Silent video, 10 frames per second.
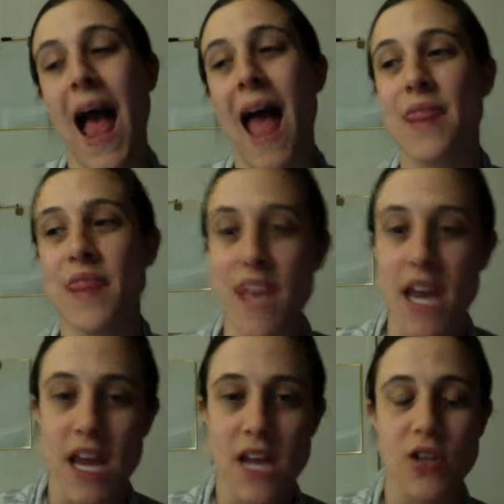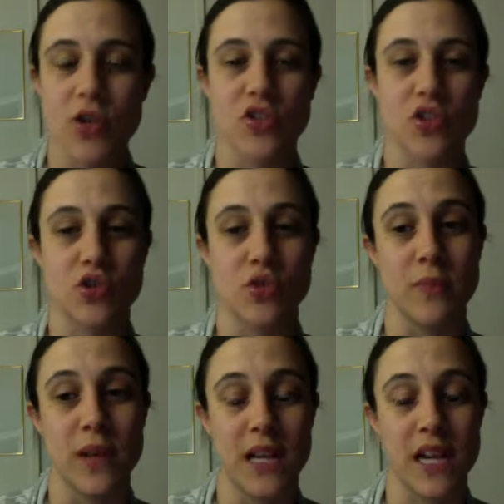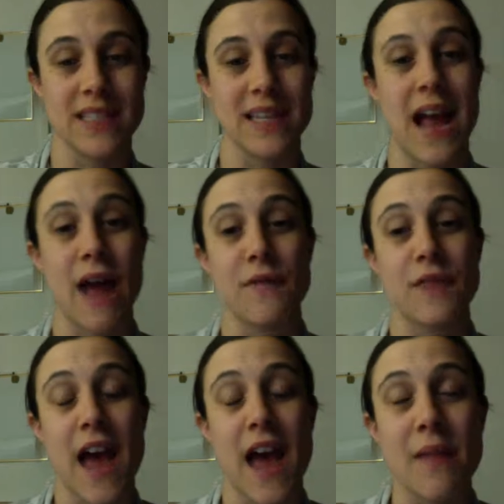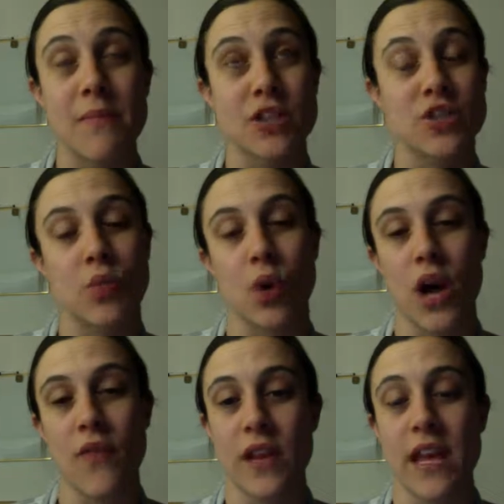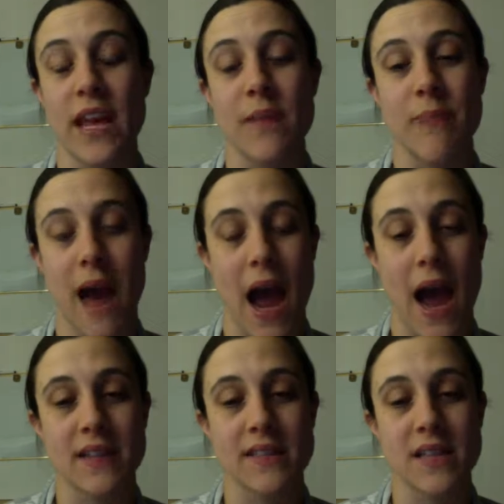and then your social media is going to have that much more of an impact